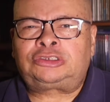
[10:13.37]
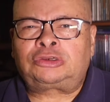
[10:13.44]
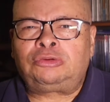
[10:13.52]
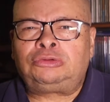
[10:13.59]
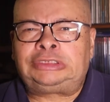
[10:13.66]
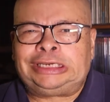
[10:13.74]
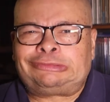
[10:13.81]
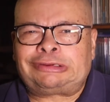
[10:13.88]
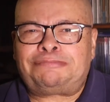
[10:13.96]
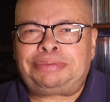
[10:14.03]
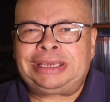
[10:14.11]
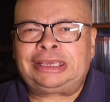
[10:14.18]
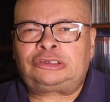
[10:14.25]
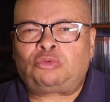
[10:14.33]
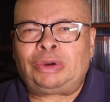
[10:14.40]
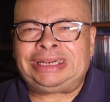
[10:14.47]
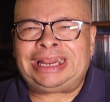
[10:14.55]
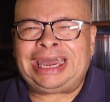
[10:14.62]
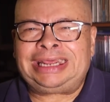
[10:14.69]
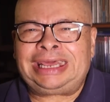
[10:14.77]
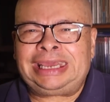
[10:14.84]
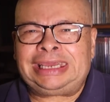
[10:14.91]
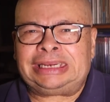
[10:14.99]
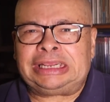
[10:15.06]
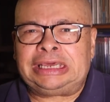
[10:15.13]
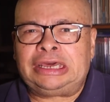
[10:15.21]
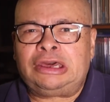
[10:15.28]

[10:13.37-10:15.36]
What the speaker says: school teacher at PS 198,